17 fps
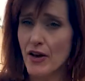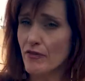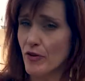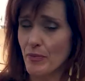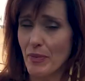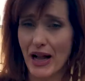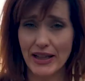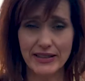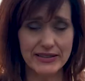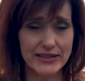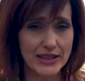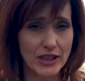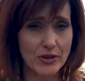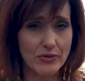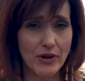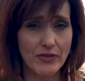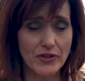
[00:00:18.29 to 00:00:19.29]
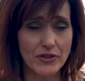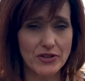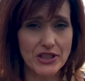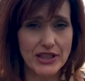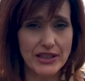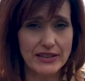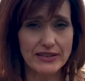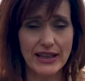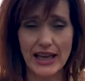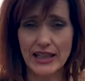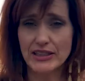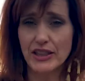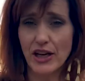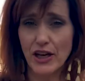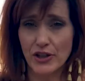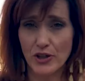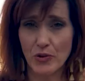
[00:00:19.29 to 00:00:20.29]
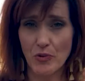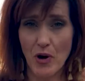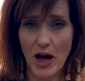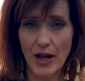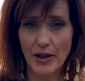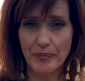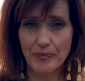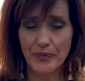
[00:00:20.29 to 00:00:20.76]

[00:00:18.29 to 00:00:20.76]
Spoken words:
for Palestinian refugees and to UNRWA.